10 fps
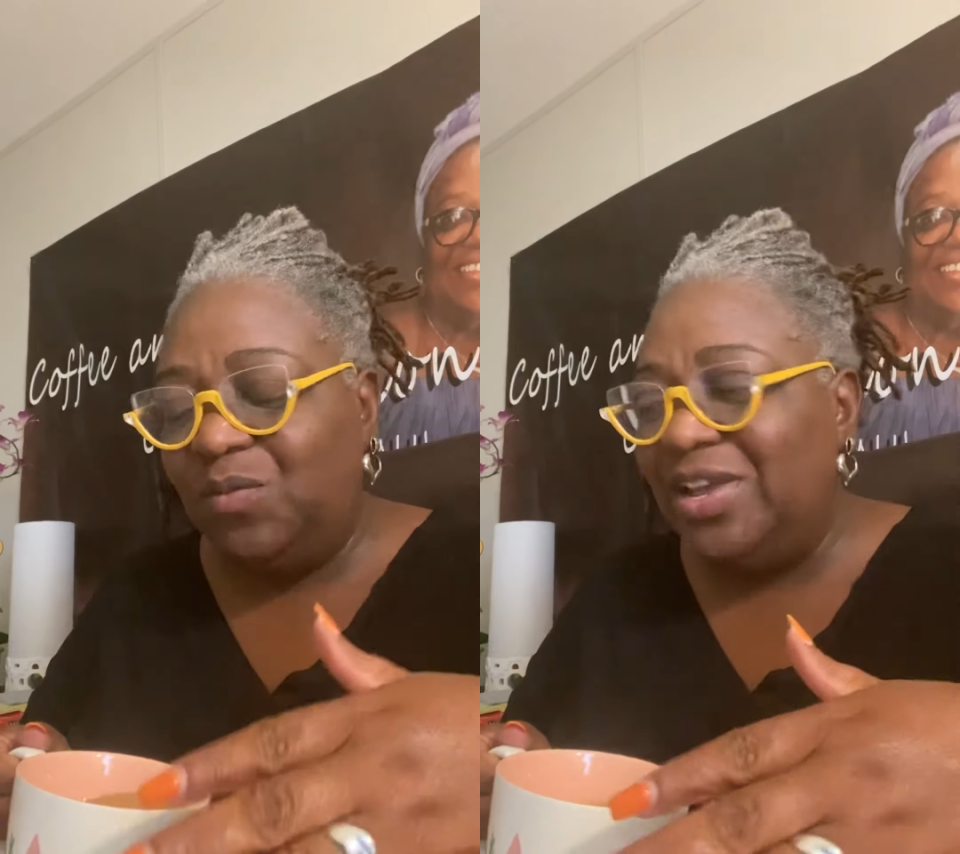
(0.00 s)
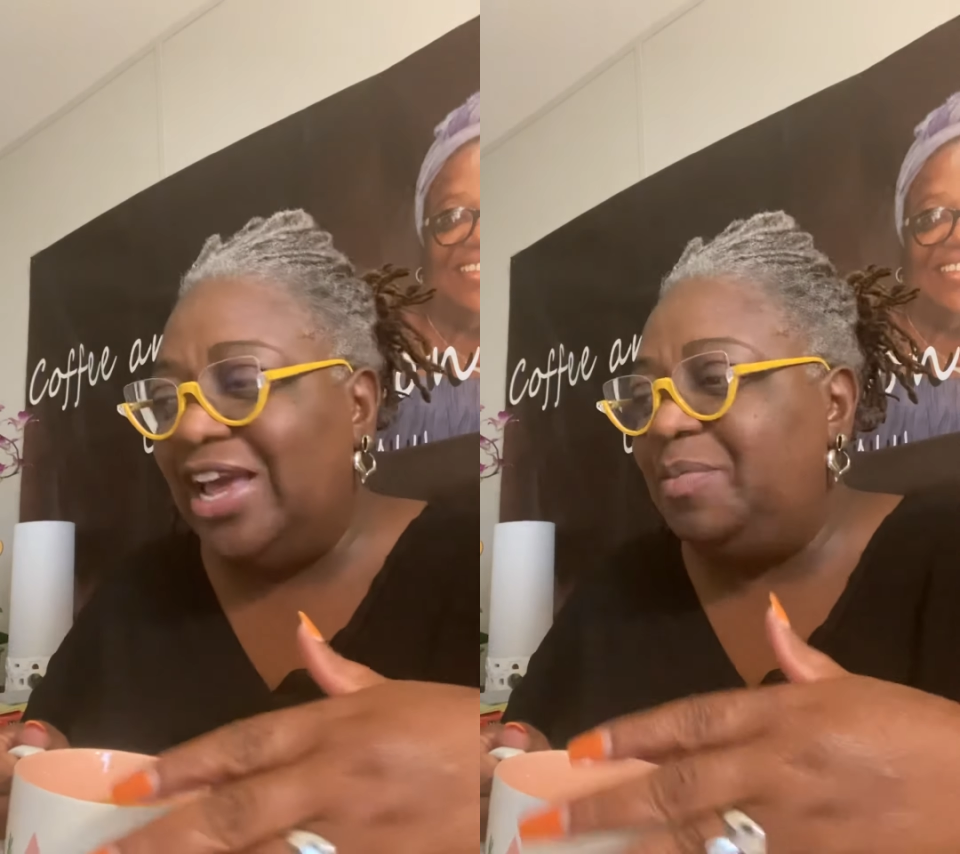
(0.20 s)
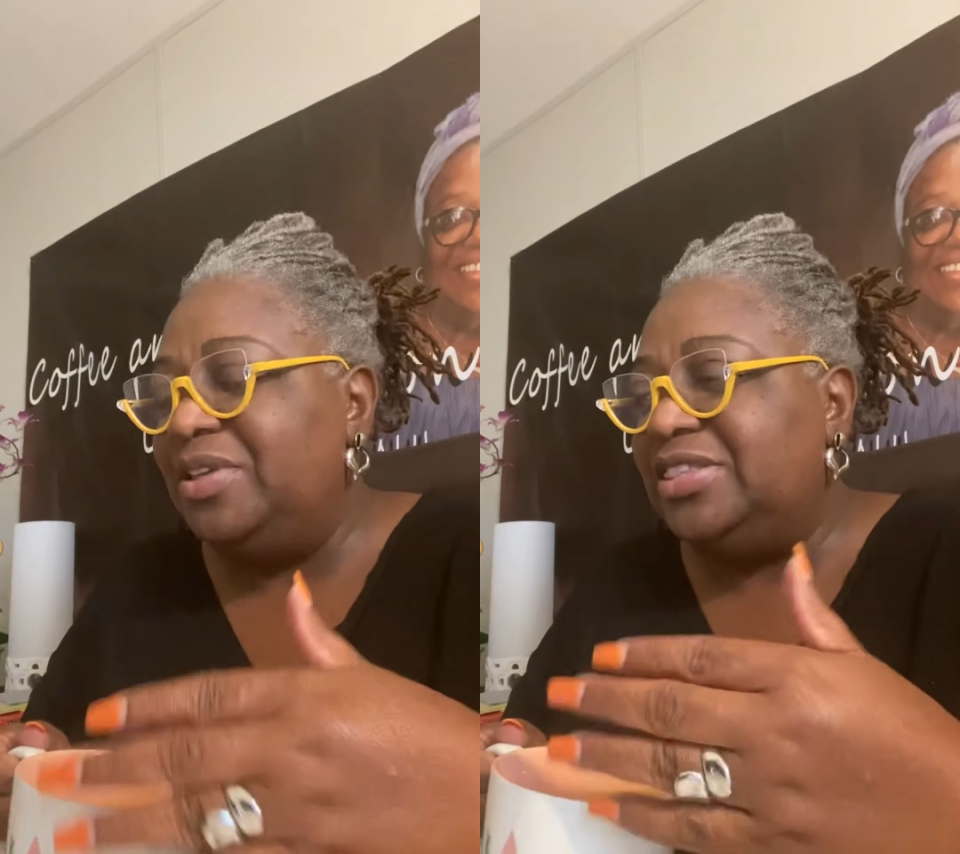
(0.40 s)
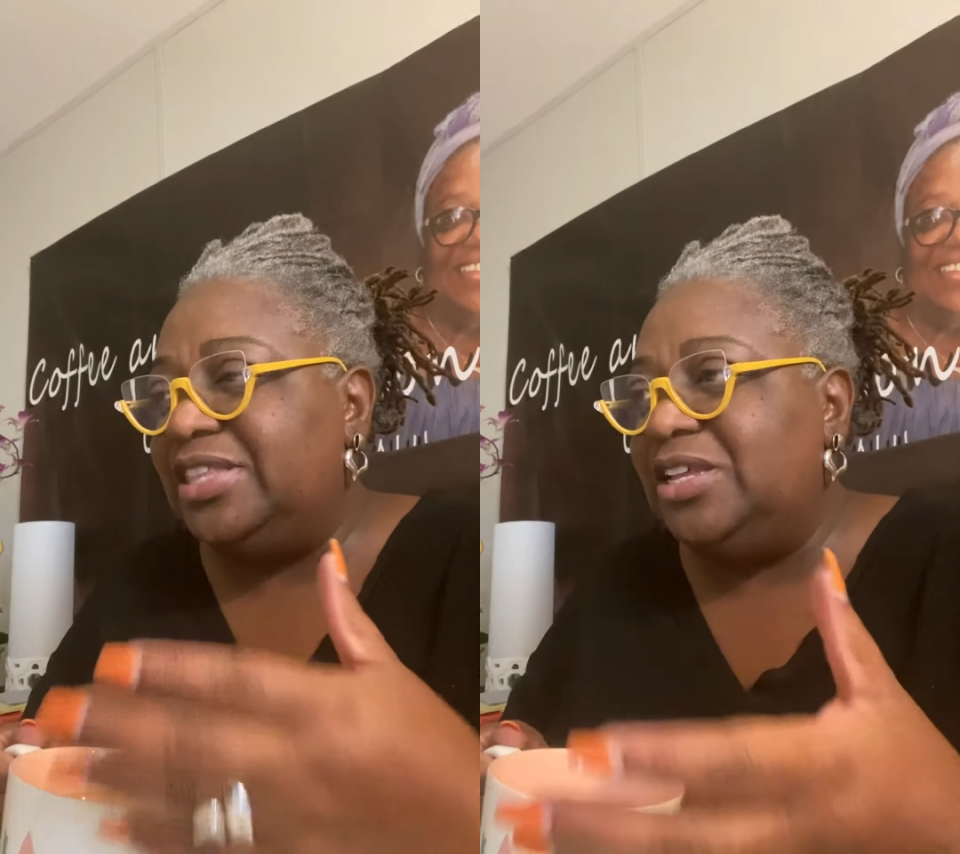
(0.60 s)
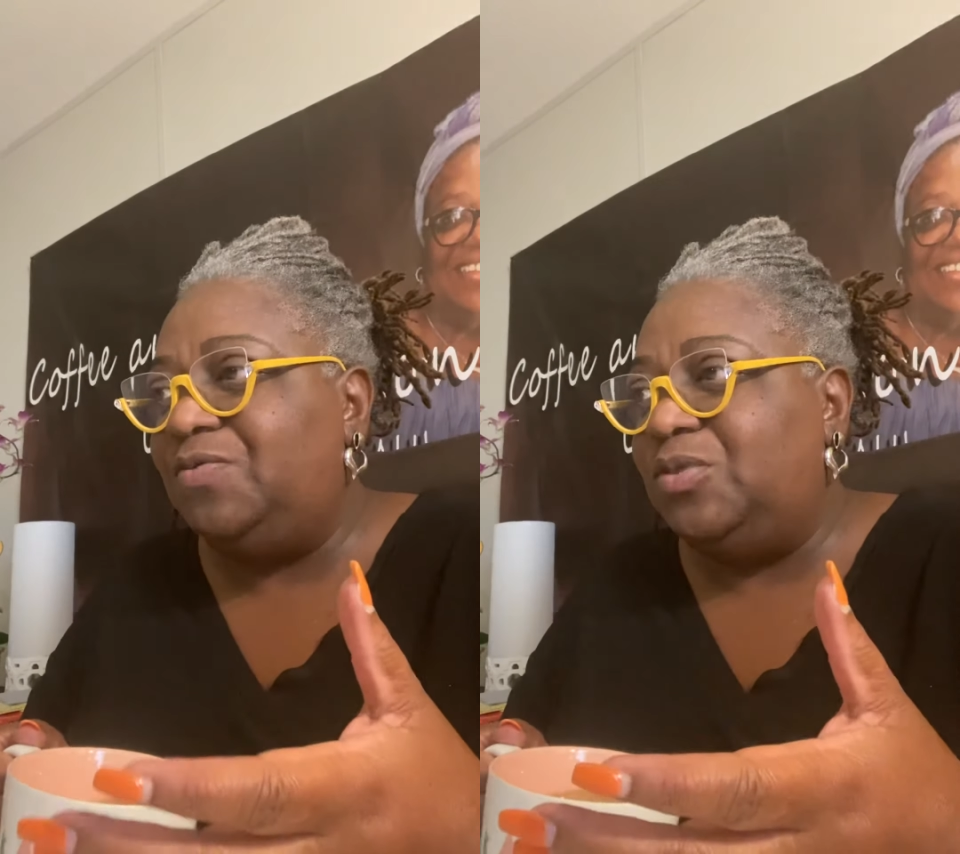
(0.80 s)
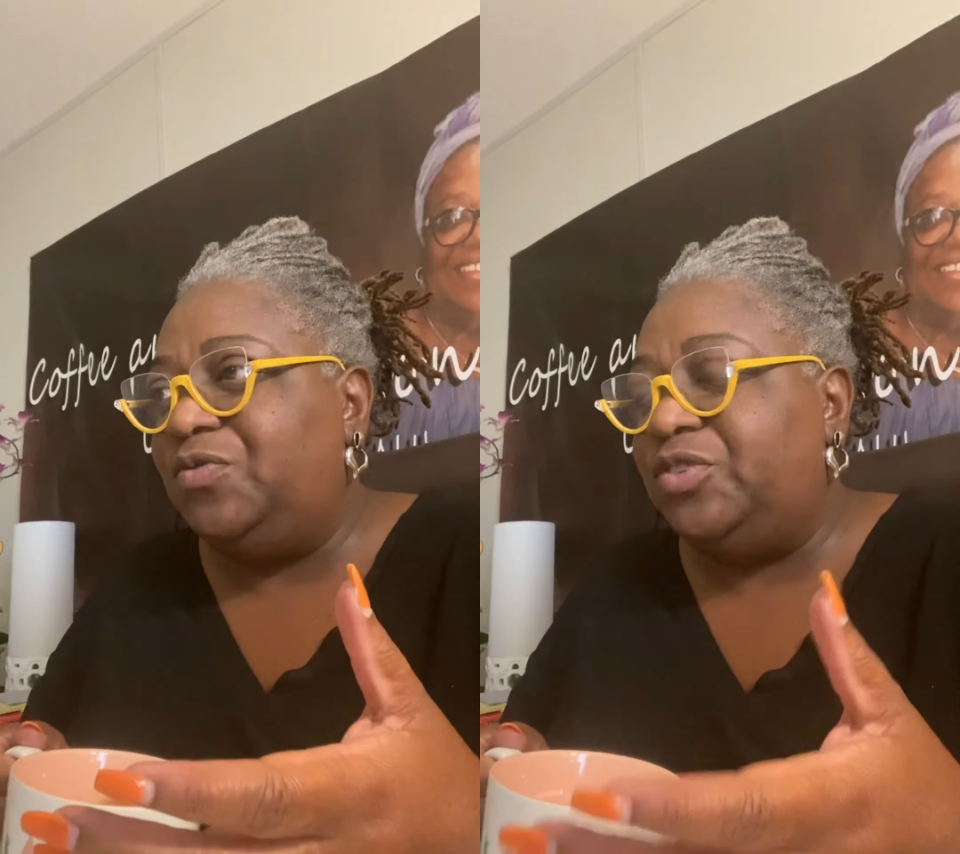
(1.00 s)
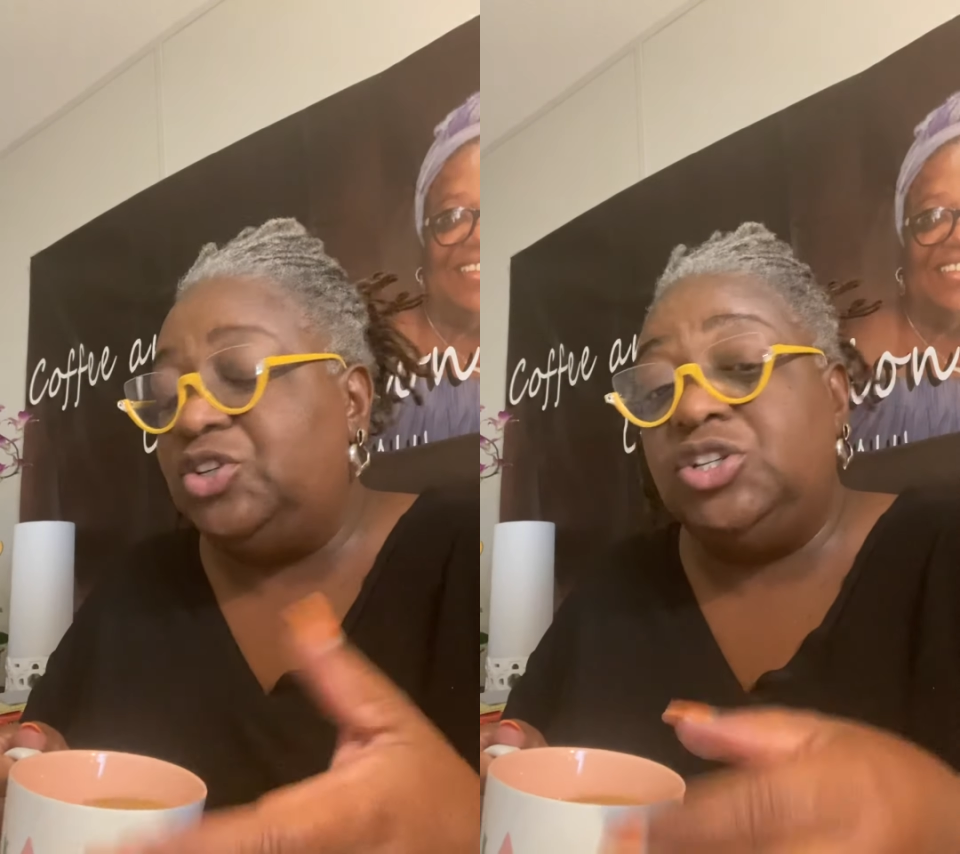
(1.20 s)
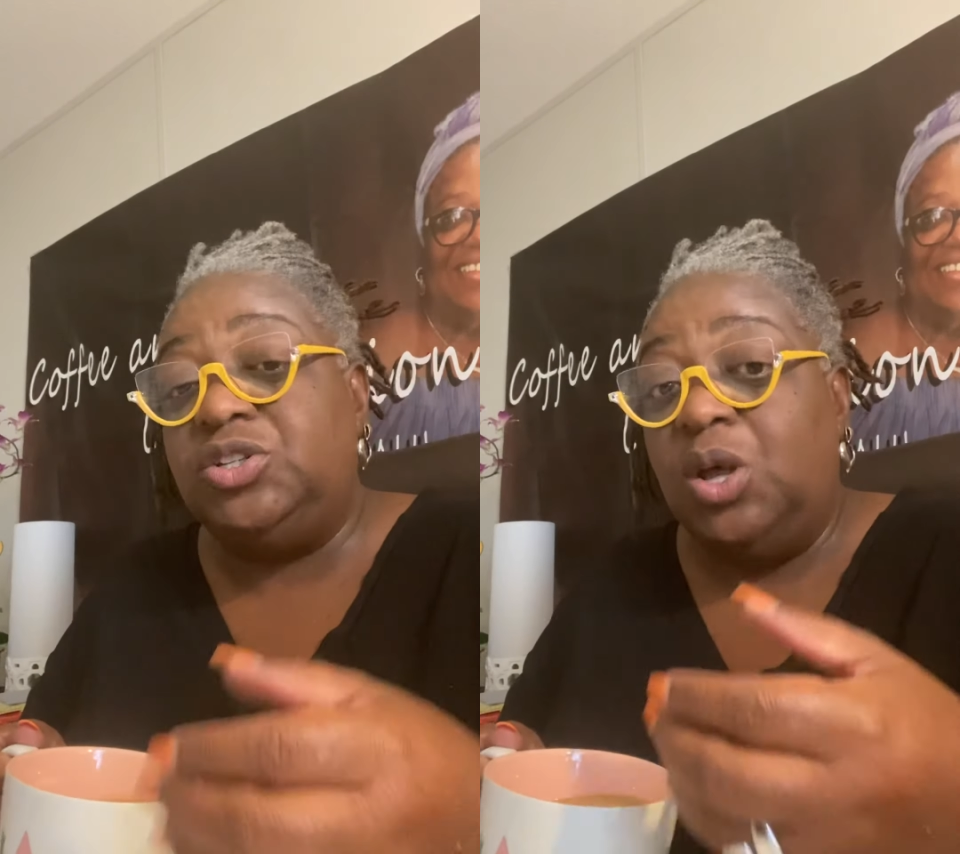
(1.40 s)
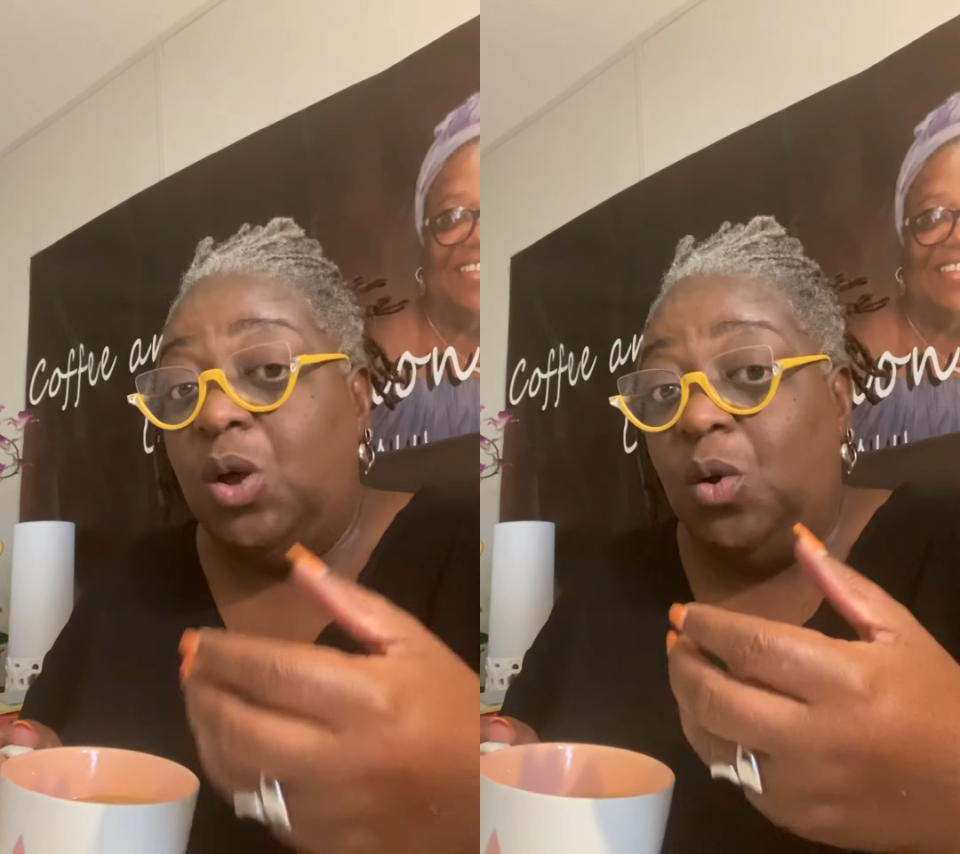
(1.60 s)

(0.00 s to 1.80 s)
We got to be thankful for just